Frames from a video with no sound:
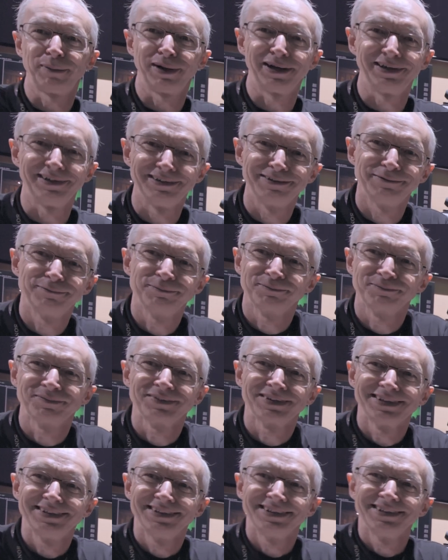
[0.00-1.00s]
button.
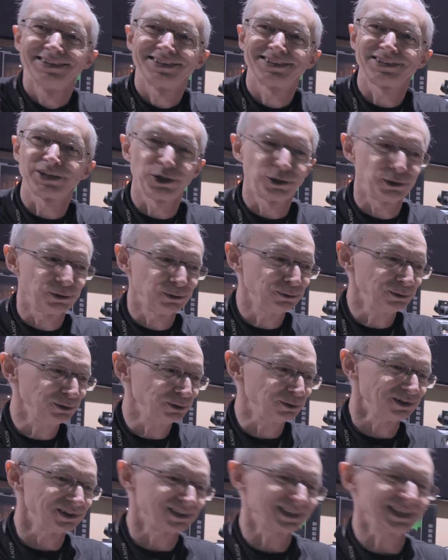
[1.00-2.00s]
So
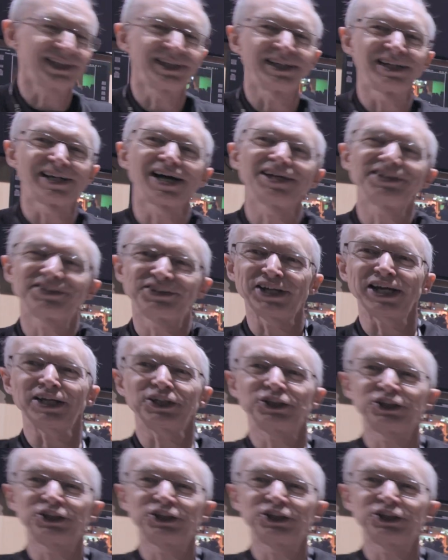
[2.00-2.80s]
you can sit in a nice deck